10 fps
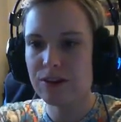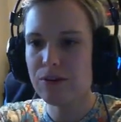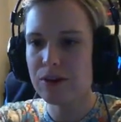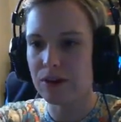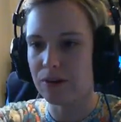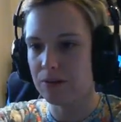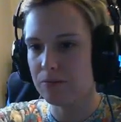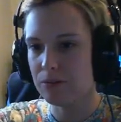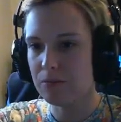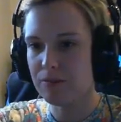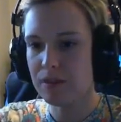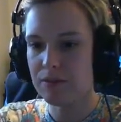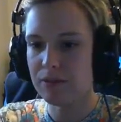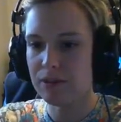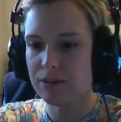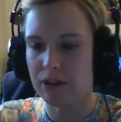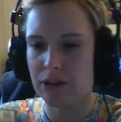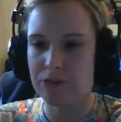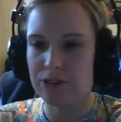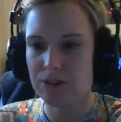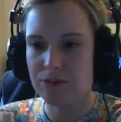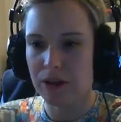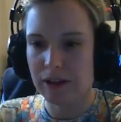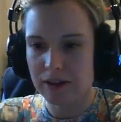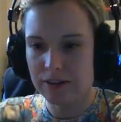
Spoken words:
Go-Go! One of my favourite grass types, I don't know why.